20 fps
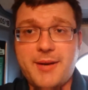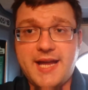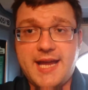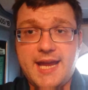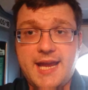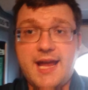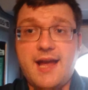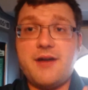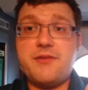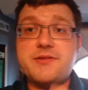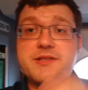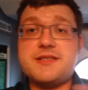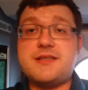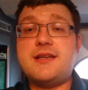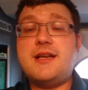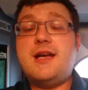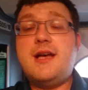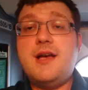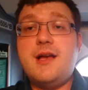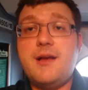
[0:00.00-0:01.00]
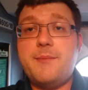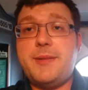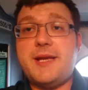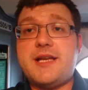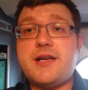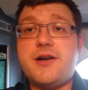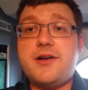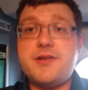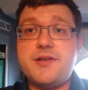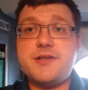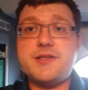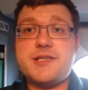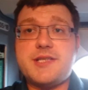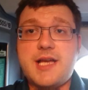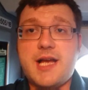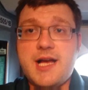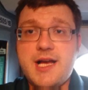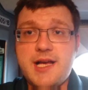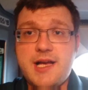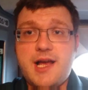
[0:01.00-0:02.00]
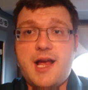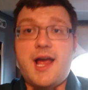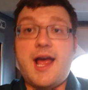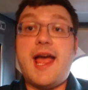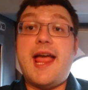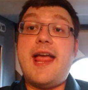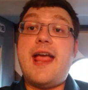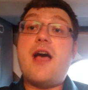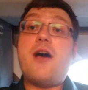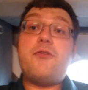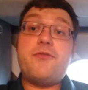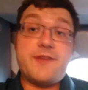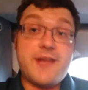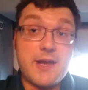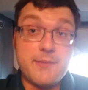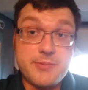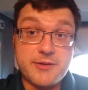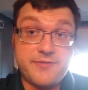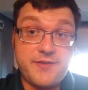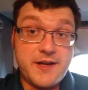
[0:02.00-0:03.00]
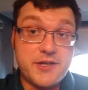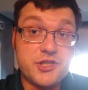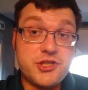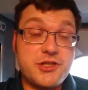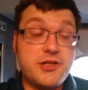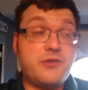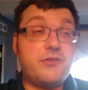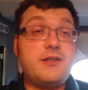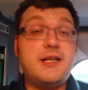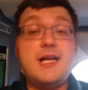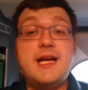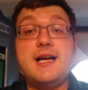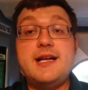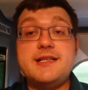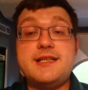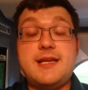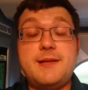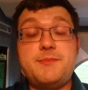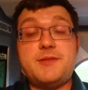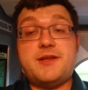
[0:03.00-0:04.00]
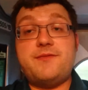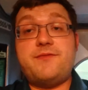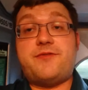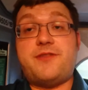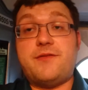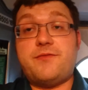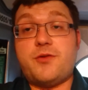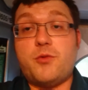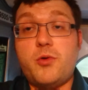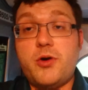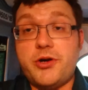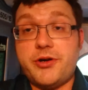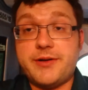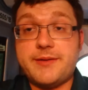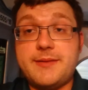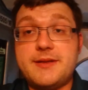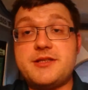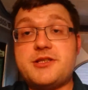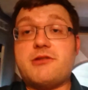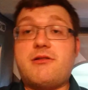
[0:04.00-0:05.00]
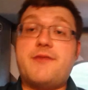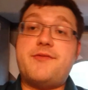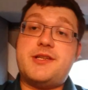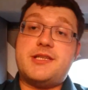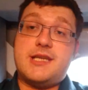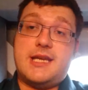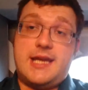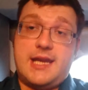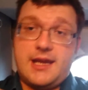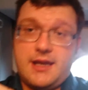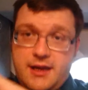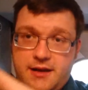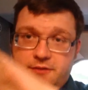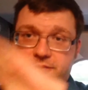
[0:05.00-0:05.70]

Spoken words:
payouts because a healthcare professional deemed him fit for work. So obviously